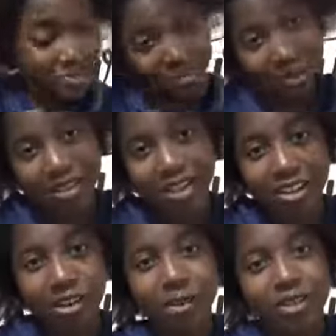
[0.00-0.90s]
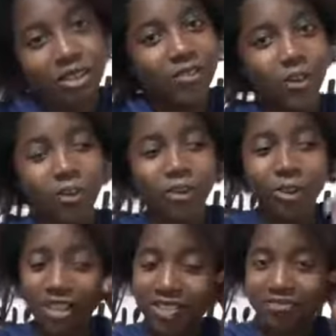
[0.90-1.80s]
Maybe that'll help out your vocal
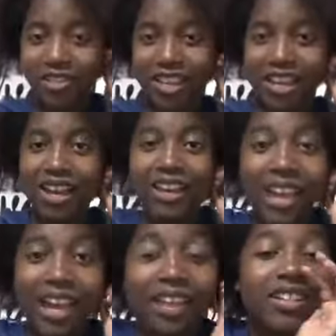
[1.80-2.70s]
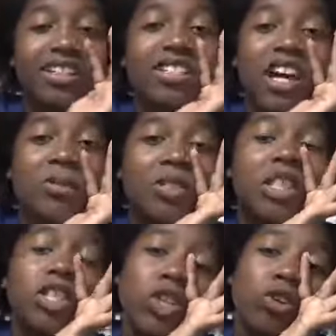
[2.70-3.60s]
cords. Again,
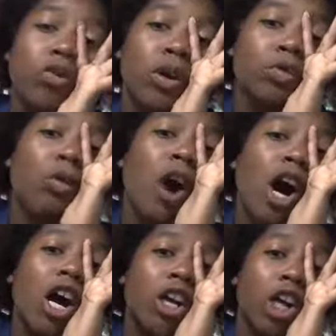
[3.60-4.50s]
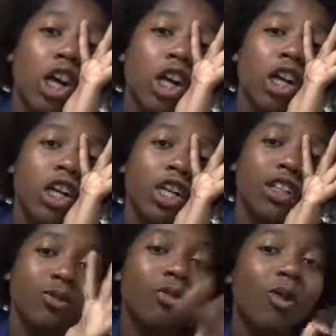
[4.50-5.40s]
substitute with water.
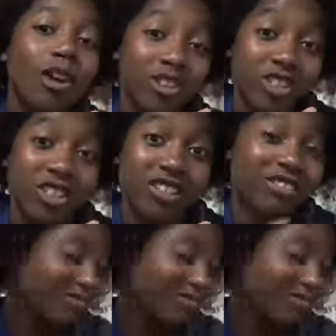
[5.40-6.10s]
Water's good.